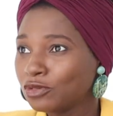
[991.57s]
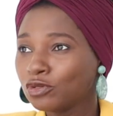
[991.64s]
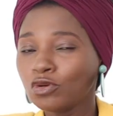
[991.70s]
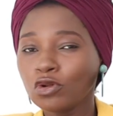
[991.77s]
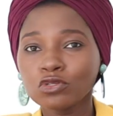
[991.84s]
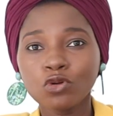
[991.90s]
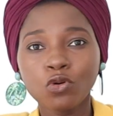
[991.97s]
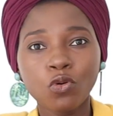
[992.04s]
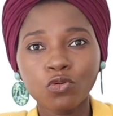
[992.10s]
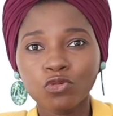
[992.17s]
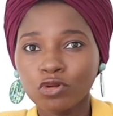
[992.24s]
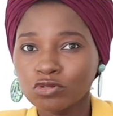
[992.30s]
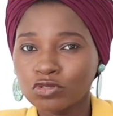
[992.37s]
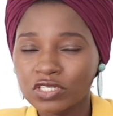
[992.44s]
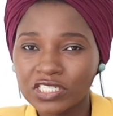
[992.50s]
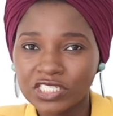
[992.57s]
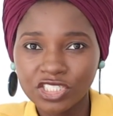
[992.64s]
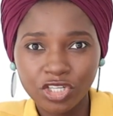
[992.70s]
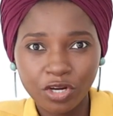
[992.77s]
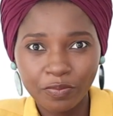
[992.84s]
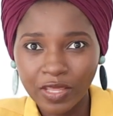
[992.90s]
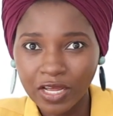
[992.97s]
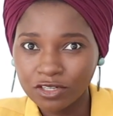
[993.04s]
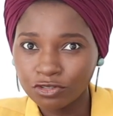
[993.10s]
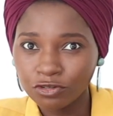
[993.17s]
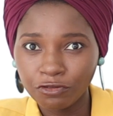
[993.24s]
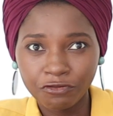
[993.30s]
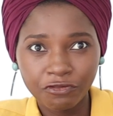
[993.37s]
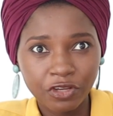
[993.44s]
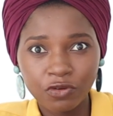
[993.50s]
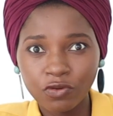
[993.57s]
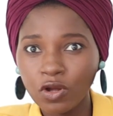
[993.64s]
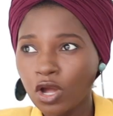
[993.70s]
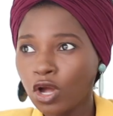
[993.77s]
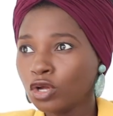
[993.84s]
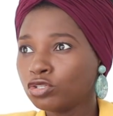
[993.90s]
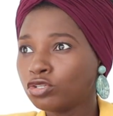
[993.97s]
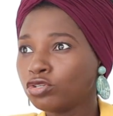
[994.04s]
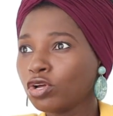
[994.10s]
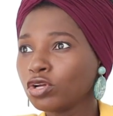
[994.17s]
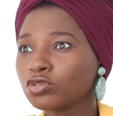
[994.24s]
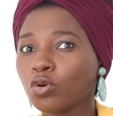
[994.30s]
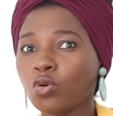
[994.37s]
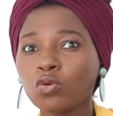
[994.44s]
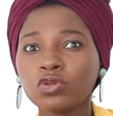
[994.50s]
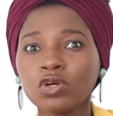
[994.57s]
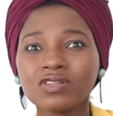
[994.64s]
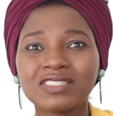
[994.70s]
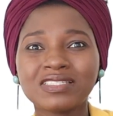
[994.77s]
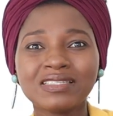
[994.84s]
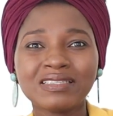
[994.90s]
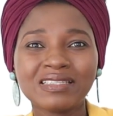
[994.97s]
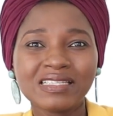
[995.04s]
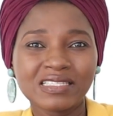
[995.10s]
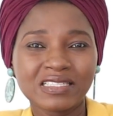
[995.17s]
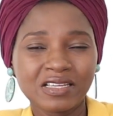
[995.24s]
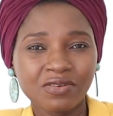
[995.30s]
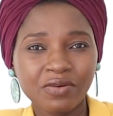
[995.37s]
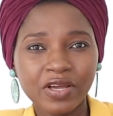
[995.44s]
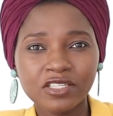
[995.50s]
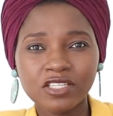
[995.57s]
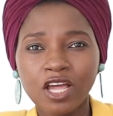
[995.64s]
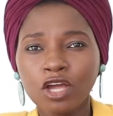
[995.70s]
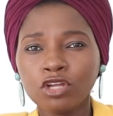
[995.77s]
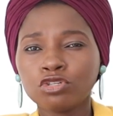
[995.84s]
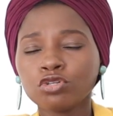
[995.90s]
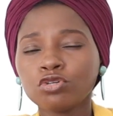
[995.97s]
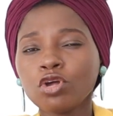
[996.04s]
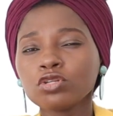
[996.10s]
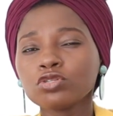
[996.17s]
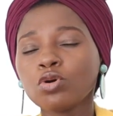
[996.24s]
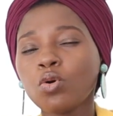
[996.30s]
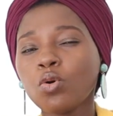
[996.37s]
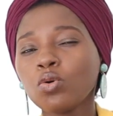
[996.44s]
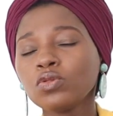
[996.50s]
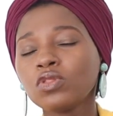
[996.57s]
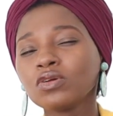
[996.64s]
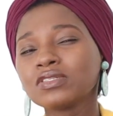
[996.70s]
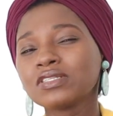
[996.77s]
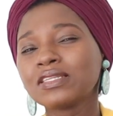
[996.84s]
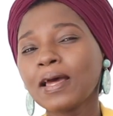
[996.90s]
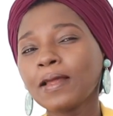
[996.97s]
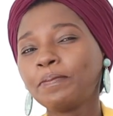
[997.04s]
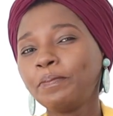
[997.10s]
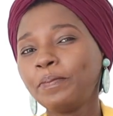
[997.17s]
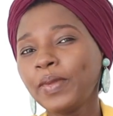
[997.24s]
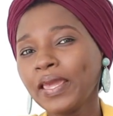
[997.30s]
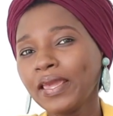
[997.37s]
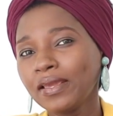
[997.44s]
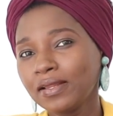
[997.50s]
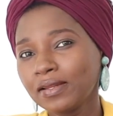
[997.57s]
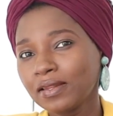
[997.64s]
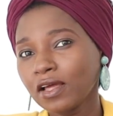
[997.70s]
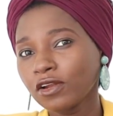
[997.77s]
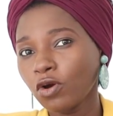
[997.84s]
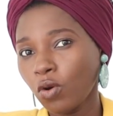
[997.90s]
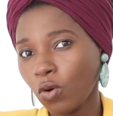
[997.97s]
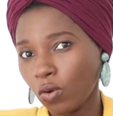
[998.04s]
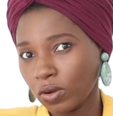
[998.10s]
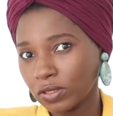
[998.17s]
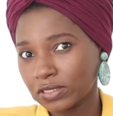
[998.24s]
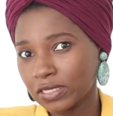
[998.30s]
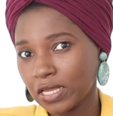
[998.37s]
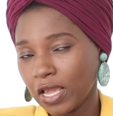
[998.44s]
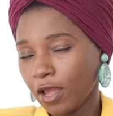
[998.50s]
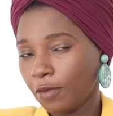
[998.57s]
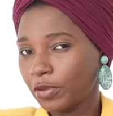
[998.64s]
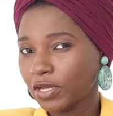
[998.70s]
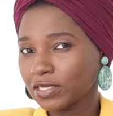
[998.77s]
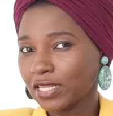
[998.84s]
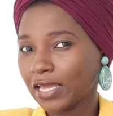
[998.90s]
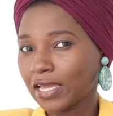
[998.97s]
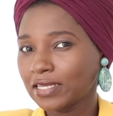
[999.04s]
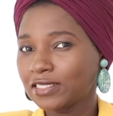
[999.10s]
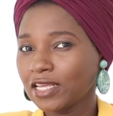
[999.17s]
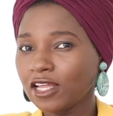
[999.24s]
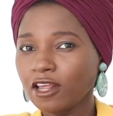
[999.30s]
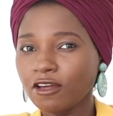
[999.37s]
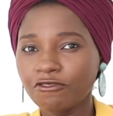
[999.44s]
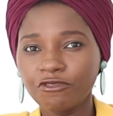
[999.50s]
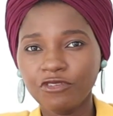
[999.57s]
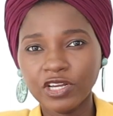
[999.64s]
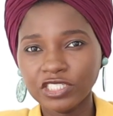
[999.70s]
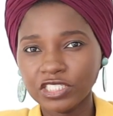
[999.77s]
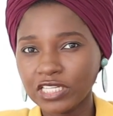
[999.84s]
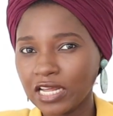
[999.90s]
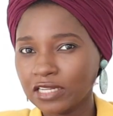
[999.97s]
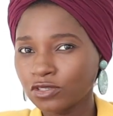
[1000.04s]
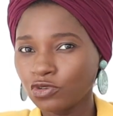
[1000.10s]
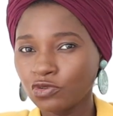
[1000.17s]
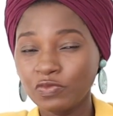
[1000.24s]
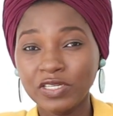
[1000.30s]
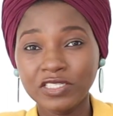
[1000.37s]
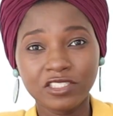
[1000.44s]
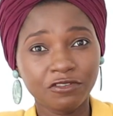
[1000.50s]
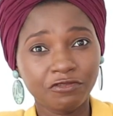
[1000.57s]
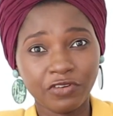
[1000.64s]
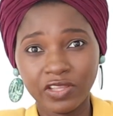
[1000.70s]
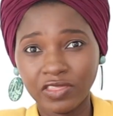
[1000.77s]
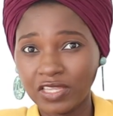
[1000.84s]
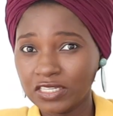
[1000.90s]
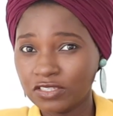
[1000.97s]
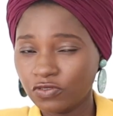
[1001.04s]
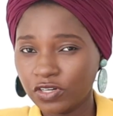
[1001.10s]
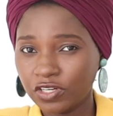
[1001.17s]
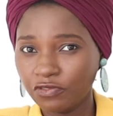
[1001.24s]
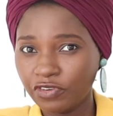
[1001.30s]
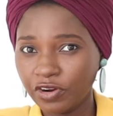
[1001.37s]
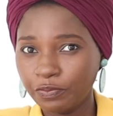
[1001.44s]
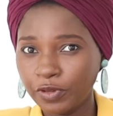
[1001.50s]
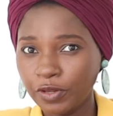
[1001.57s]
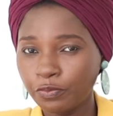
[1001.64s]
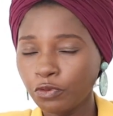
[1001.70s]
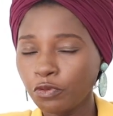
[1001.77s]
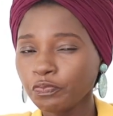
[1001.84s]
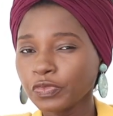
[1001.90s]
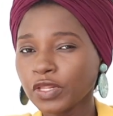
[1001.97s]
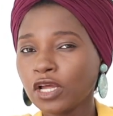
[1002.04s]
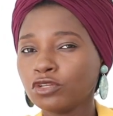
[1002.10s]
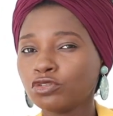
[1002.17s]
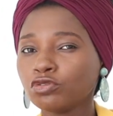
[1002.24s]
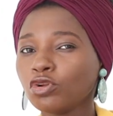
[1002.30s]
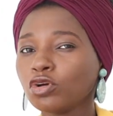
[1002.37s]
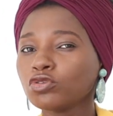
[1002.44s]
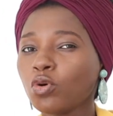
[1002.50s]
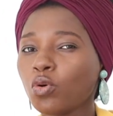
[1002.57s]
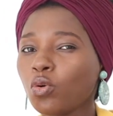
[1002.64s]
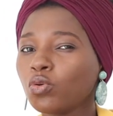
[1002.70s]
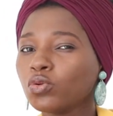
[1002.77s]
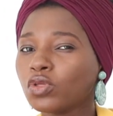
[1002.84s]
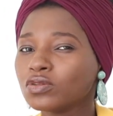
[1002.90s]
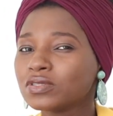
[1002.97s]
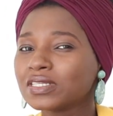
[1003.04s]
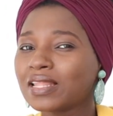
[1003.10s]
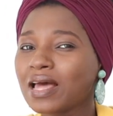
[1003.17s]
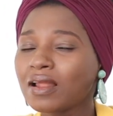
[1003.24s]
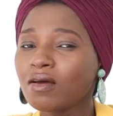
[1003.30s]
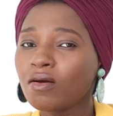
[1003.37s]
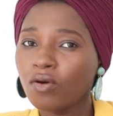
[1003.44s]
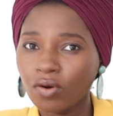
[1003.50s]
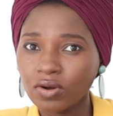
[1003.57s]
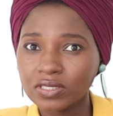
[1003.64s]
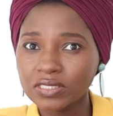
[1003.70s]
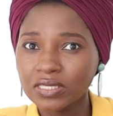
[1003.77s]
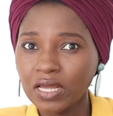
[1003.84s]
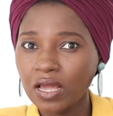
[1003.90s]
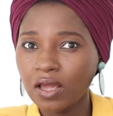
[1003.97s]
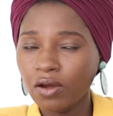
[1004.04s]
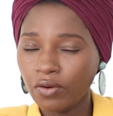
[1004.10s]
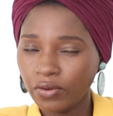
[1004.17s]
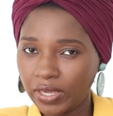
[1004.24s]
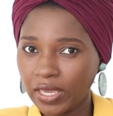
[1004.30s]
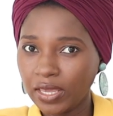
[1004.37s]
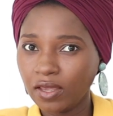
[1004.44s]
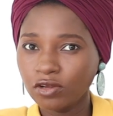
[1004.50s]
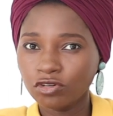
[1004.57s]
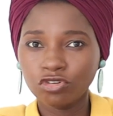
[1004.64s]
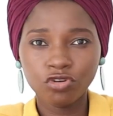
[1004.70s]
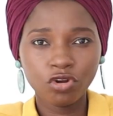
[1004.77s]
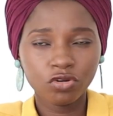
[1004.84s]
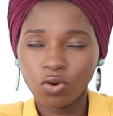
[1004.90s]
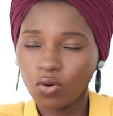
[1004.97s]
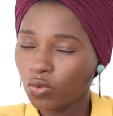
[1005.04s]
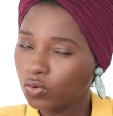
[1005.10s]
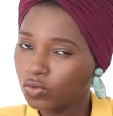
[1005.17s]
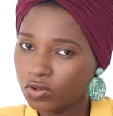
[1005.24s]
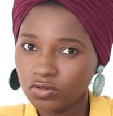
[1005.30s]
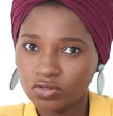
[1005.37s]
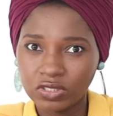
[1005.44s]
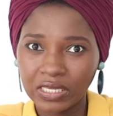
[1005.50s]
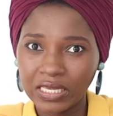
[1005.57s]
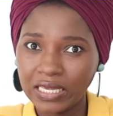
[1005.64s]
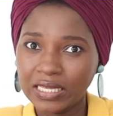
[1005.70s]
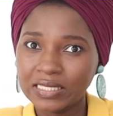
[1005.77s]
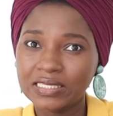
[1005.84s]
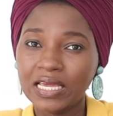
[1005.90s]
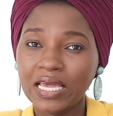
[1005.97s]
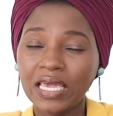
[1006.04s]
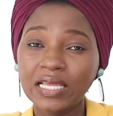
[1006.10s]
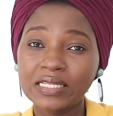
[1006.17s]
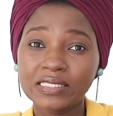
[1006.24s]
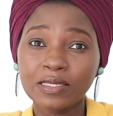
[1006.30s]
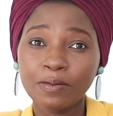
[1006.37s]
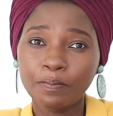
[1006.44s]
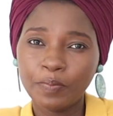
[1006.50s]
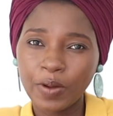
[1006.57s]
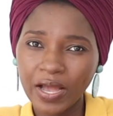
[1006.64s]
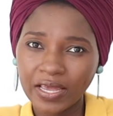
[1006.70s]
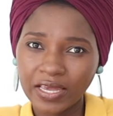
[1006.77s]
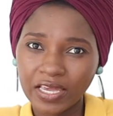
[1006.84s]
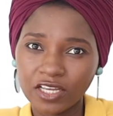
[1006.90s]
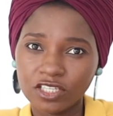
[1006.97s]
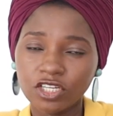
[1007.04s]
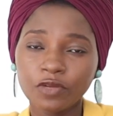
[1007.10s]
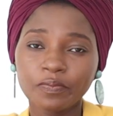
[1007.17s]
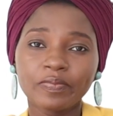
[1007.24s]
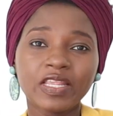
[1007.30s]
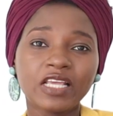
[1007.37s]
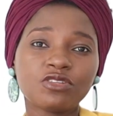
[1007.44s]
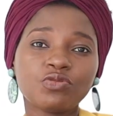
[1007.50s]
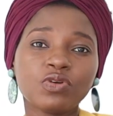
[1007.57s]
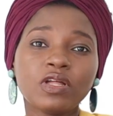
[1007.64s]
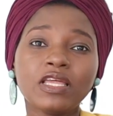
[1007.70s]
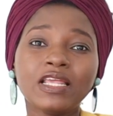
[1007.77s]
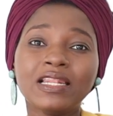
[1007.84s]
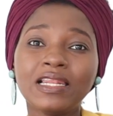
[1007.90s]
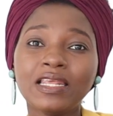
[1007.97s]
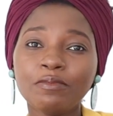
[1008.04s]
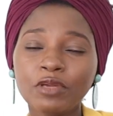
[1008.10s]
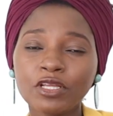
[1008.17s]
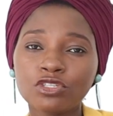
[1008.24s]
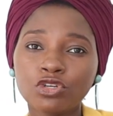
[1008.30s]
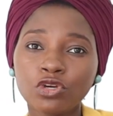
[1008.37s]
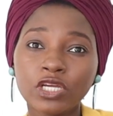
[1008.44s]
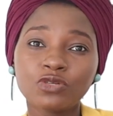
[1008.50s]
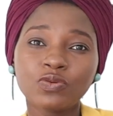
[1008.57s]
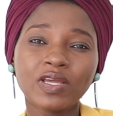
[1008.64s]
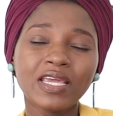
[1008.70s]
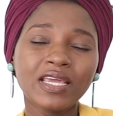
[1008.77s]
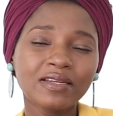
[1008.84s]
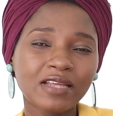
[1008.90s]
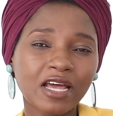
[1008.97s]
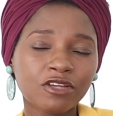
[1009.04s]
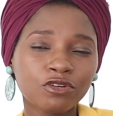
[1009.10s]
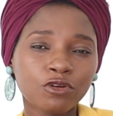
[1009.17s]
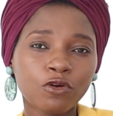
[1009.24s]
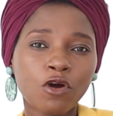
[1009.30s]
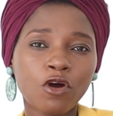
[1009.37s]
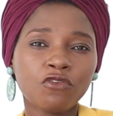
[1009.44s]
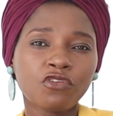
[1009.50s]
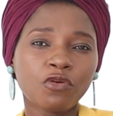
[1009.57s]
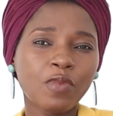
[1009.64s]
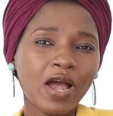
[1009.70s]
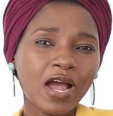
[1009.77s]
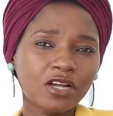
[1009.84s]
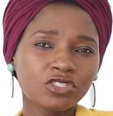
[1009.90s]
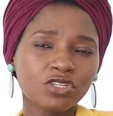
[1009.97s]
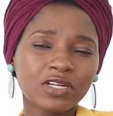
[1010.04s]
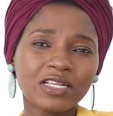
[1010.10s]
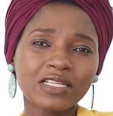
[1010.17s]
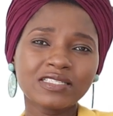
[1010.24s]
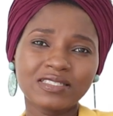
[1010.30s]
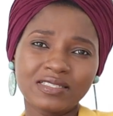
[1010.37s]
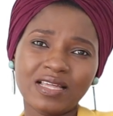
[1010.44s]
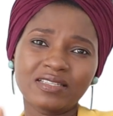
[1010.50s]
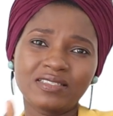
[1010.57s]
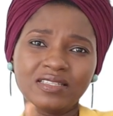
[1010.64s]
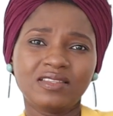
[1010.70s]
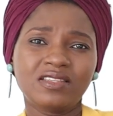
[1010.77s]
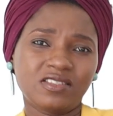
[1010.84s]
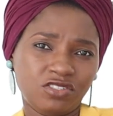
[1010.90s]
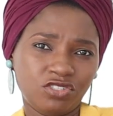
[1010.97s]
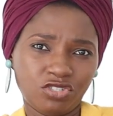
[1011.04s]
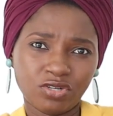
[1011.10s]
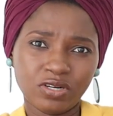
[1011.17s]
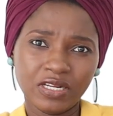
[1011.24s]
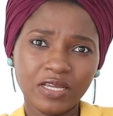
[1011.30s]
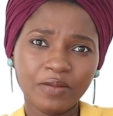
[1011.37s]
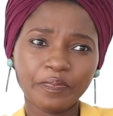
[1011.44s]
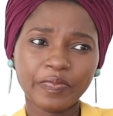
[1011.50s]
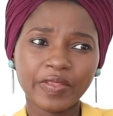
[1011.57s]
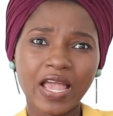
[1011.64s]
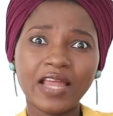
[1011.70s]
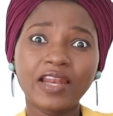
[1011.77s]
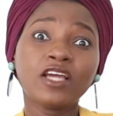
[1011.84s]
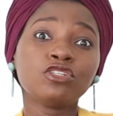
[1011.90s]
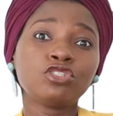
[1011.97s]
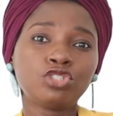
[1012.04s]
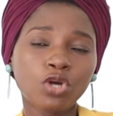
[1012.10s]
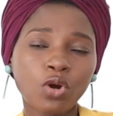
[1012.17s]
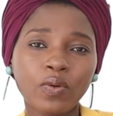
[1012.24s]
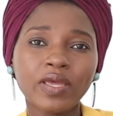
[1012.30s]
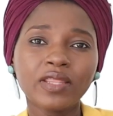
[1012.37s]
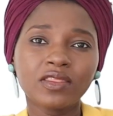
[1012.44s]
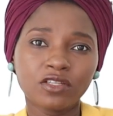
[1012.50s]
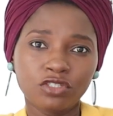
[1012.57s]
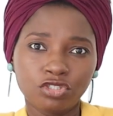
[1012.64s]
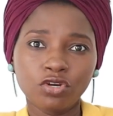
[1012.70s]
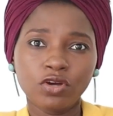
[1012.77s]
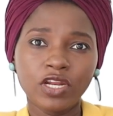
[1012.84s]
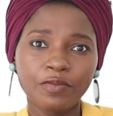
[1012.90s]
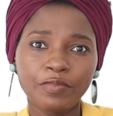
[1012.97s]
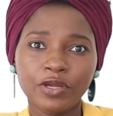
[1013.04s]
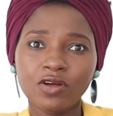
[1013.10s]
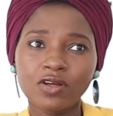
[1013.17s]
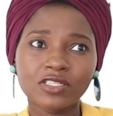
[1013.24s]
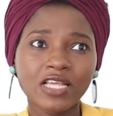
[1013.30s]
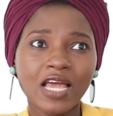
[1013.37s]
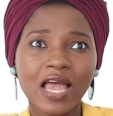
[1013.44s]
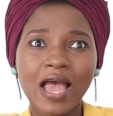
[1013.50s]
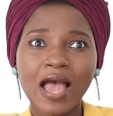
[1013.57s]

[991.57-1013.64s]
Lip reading: Do not hold on to the shame that you feel. Do not hold on to disgrace. Do not hold on to that pain, that hurt. Because like I said, a fresh start could mean different things for different people. Do not hold on to that hurt, okay? Do not hold on to it. It's a baggage. It will limit you. It will hinder you from actually starting this journey and enjoying the journey, because